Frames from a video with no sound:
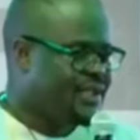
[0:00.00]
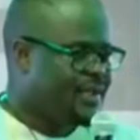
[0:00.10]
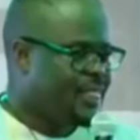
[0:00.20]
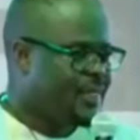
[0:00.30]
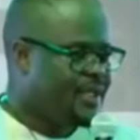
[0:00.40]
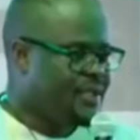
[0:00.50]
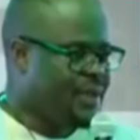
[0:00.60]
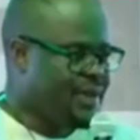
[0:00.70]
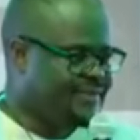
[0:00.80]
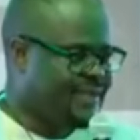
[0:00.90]
You
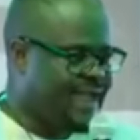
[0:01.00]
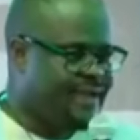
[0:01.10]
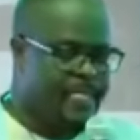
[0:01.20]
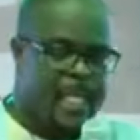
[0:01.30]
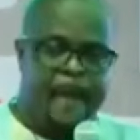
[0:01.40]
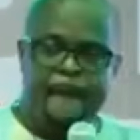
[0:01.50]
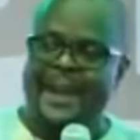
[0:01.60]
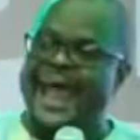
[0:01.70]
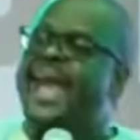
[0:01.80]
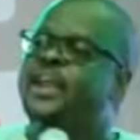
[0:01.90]
understand? But I
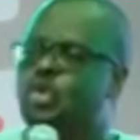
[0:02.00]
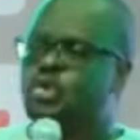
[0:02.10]
took a bold